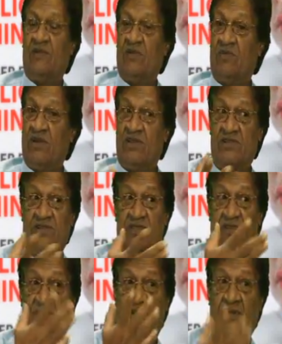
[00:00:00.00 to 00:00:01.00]
My brothers
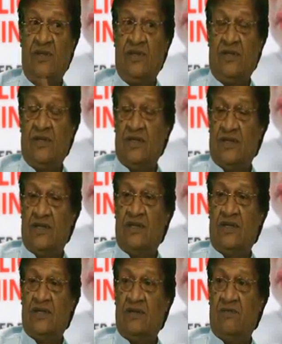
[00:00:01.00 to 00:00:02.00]
are,
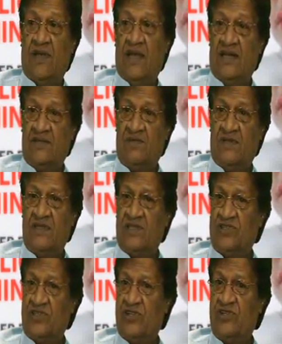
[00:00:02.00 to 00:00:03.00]
my eldest brother is
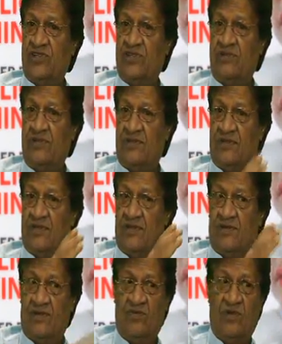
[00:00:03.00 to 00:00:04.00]
a surgeon, the
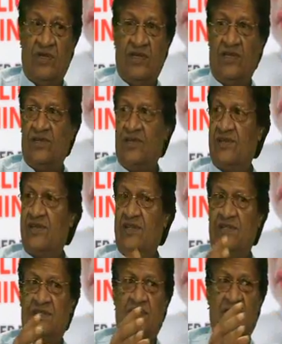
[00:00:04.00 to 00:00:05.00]
other one
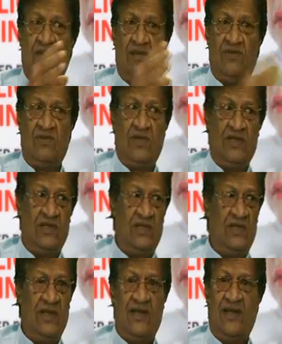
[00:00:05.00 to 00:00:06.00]
internist, another one in
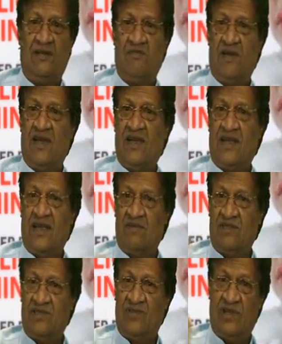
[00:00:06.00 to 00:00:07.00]
clinical
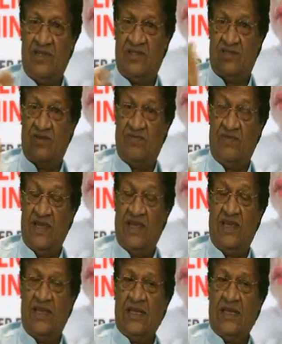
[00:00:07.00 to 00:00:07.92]
biochemistry, and so me.